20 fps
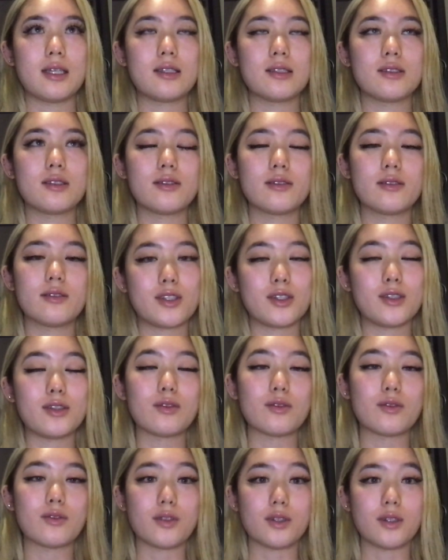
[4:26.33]
little
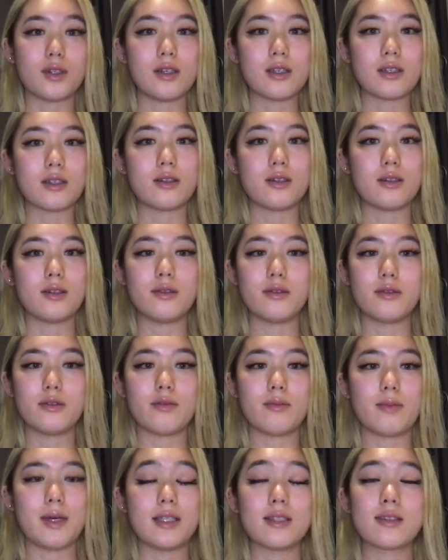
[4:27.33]
cute vlog of
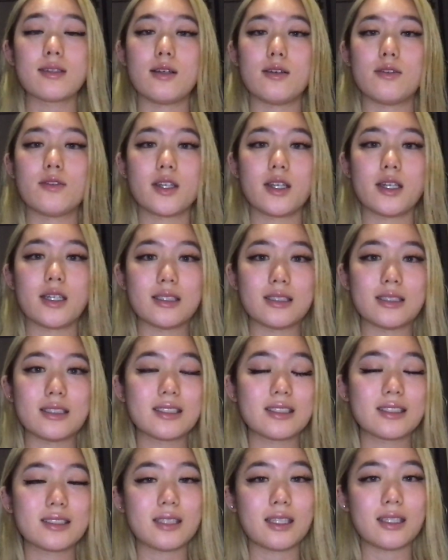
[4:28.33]
my self-care
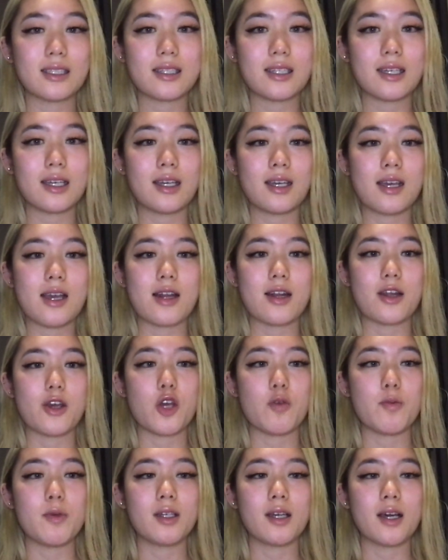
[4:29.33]
Sunday, and I
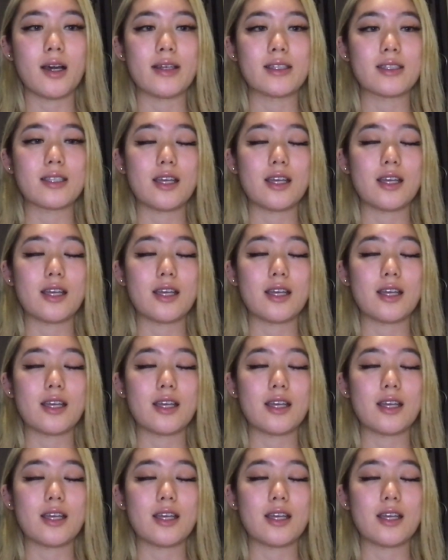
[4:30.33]
hope you guys